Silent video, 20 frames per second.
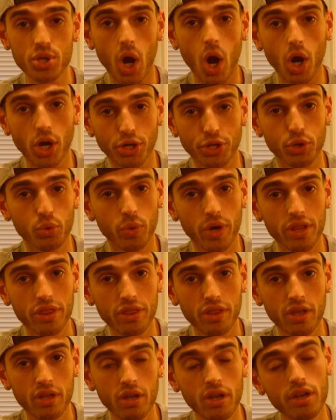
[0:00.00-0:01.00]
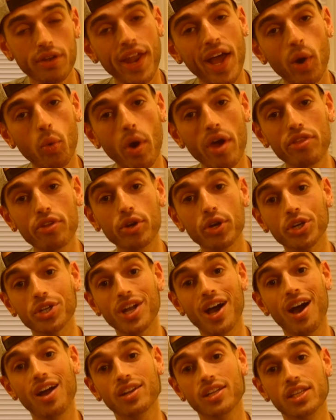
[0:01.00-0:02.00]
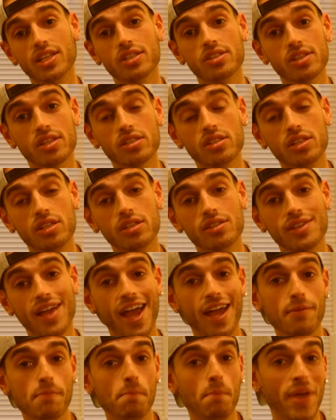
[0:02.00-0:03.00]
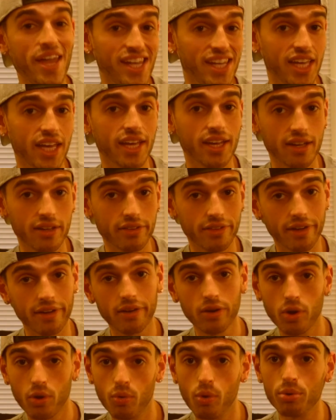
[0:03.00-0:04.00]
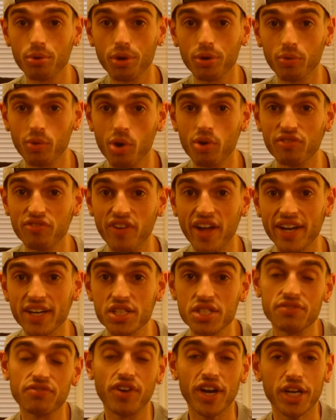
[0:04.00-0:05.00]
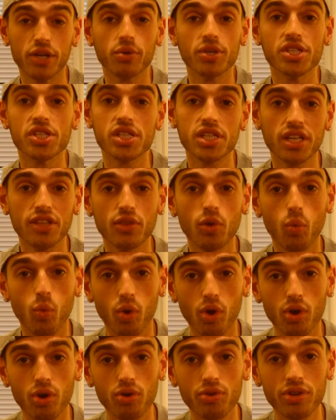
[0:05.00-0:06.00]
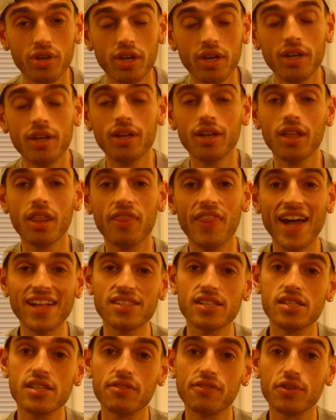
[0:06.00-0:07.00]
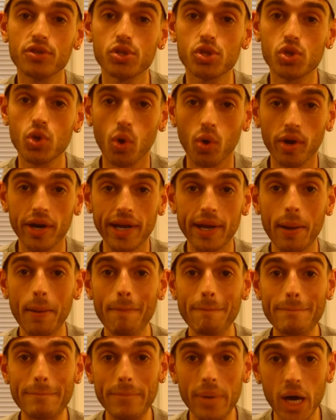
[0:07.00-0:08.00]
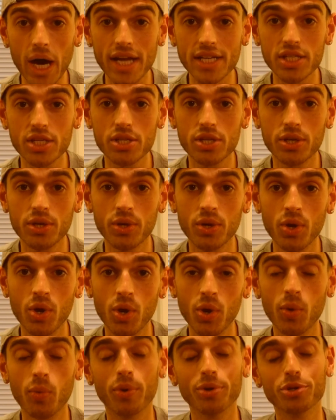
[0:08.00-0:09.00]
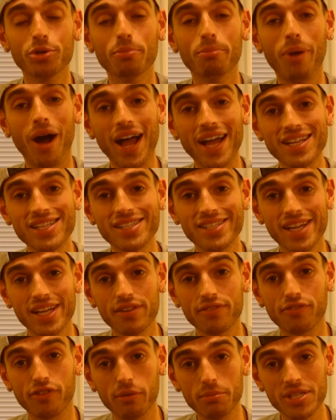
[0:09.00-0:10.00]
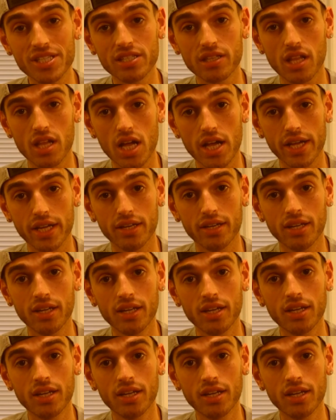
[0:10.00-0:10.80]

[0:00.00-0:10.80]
to argue with. Now, whether or not he succeeds at making the quote-unquote finest fragrance in the world, that's a different story. But when you buy a scent from his line,